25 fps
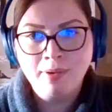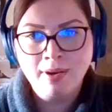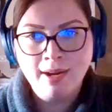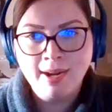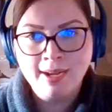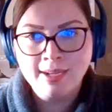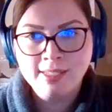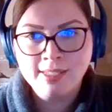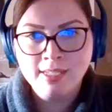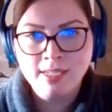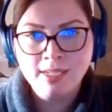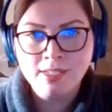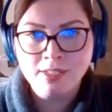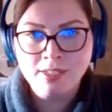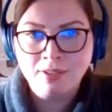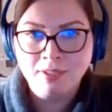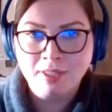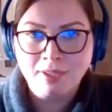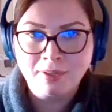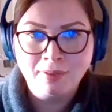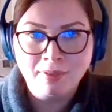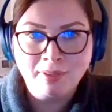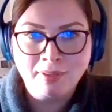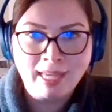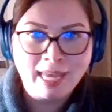access, or the
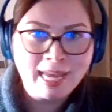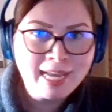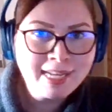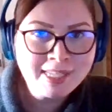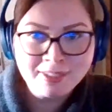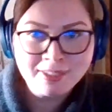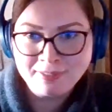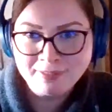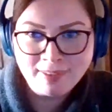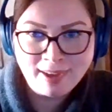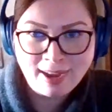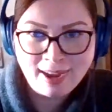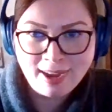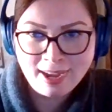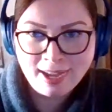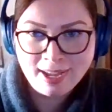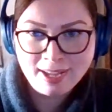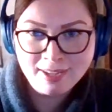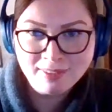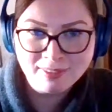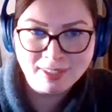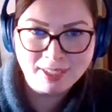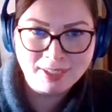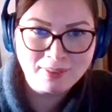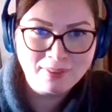only 8 to
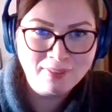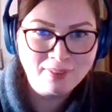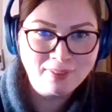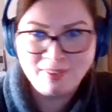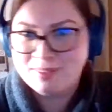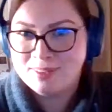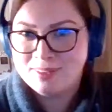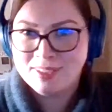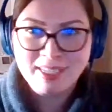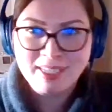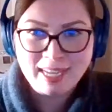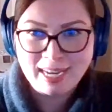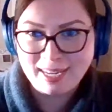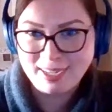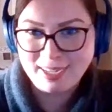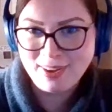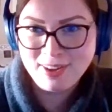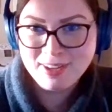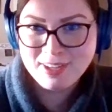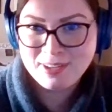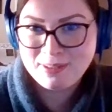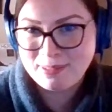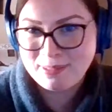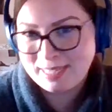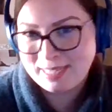5? Like, can I call
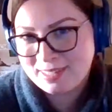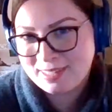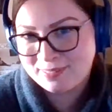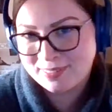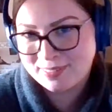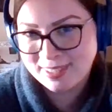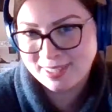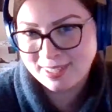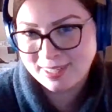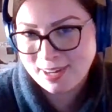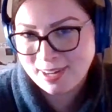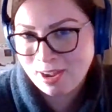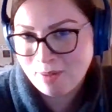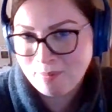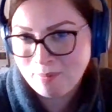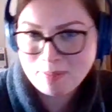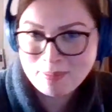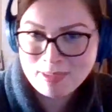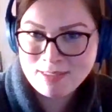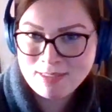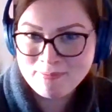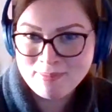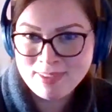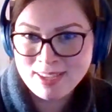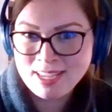you whenever? Call me,
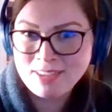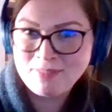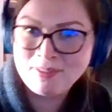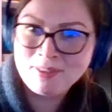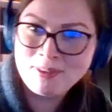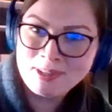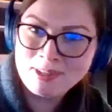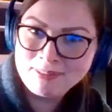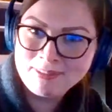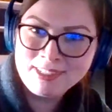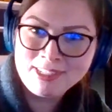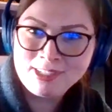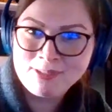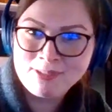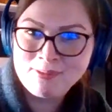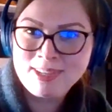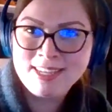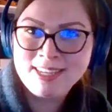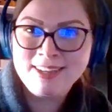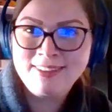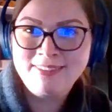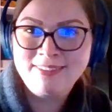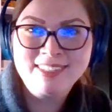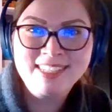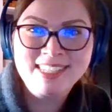beat me if you want to reach
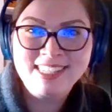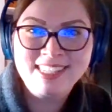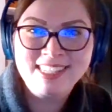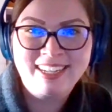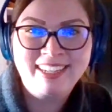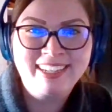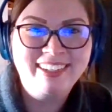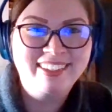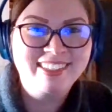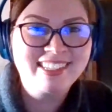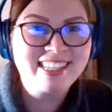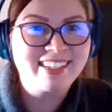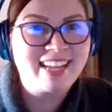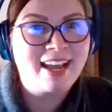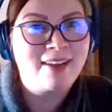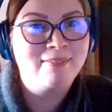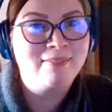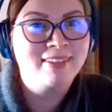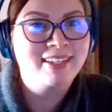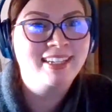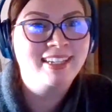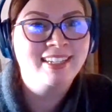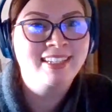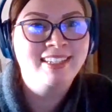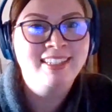me. What's happening?